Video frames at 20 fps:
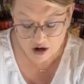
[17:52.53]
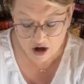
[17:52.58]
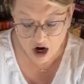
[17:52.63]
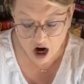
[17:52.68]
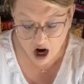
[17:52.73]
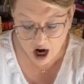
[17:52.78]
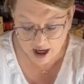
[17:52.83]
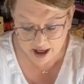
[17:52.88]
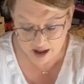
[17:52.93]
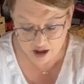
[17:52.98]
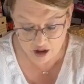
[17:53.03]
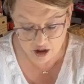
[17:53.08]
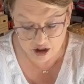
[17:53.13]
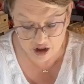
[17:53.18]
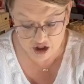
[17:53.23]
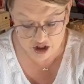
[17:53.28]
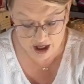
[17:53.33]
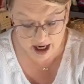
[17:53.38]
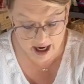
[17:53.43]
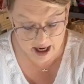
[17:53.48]
not in
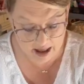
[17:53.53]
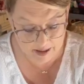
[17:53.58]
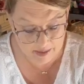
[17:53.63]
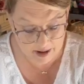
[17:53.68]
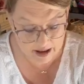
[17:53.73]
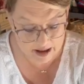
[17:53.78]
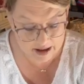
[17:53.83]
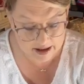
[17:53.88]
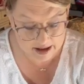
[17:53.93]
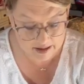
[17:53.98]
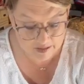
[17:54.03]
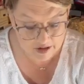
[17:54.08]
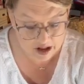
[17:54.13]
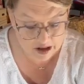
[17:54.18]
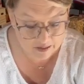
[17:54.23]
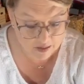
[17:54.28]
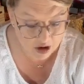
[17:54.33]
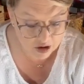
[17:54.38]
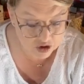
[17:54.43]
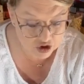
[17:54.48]
good shape. I need
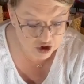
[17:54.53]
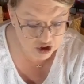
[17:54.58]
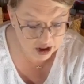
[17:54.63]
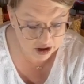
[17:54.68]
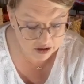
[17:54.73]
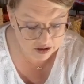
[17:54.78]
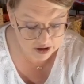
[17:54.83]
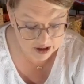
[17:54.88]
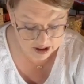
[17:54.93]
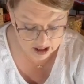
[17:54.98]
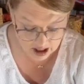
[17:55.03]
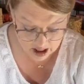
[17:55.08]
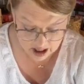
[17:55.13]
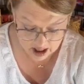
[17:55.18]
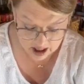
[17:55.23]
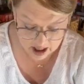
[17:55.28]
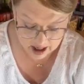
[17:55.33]
some small shells.